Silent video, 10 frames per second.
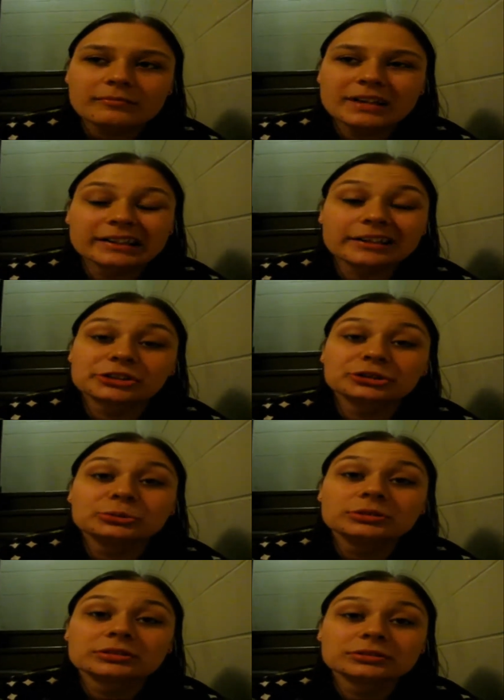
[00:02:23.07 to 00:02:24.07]
and I got
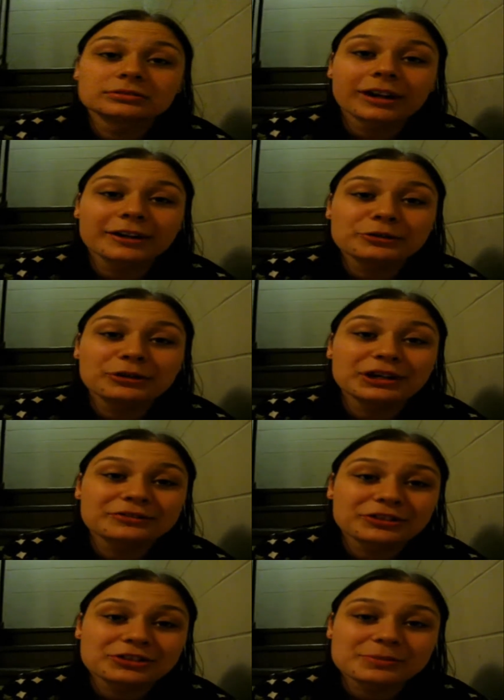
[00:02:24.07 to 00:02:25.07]
shoes. I got new
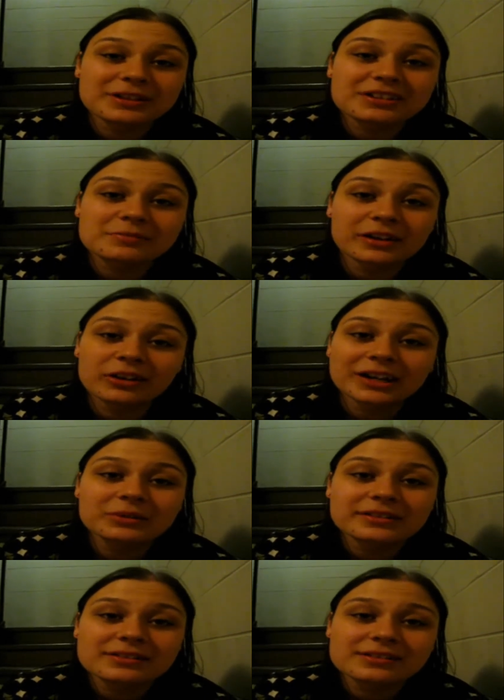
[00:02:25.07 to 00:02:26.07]
Converse because my gray
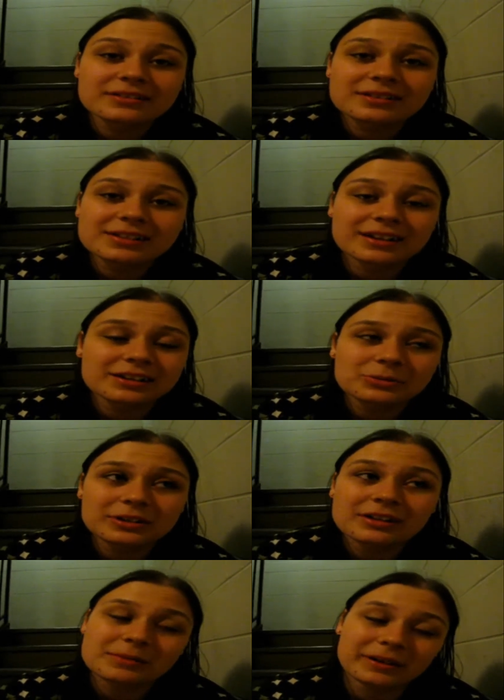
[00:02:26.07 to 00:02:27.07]
ones decided to
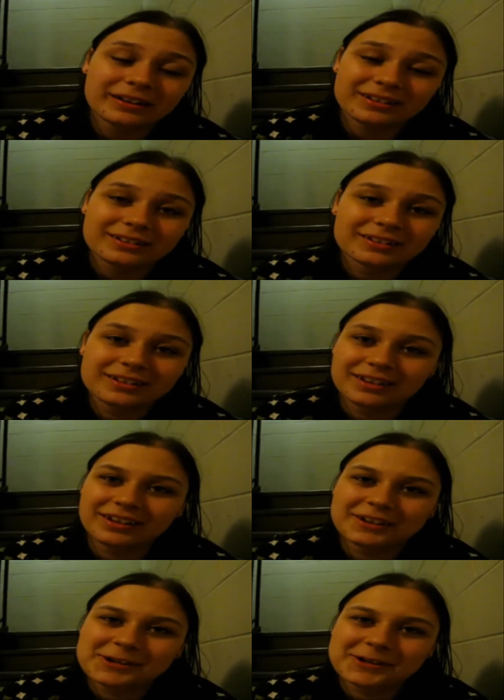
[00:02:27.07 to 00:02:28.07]
kick the bucket.
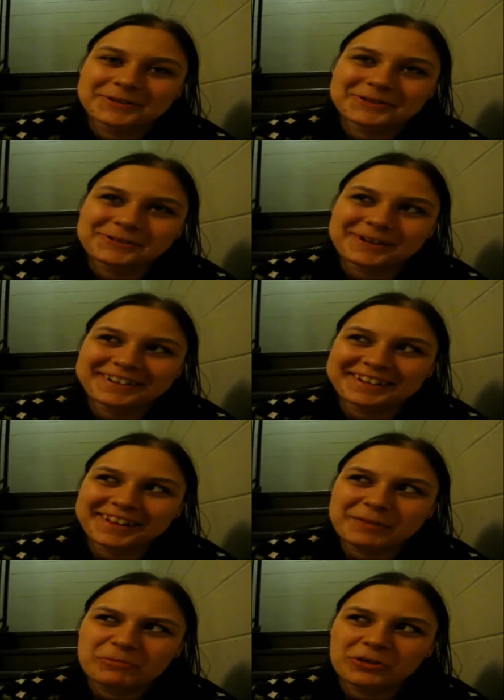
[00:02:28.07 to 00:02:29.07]
So I got
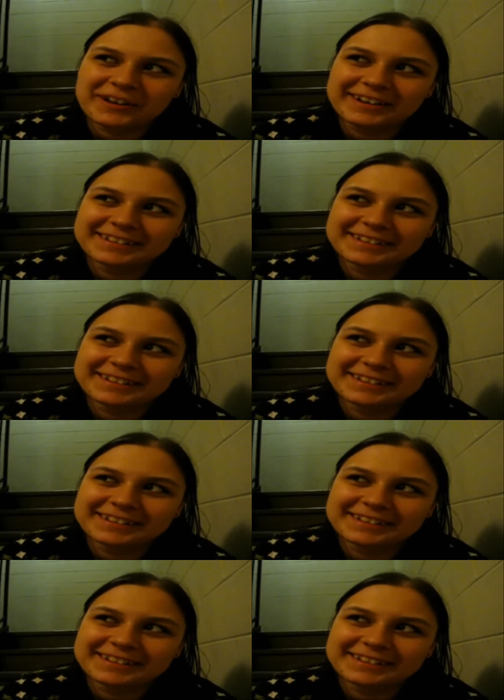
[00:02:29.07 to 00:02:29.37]
lime green.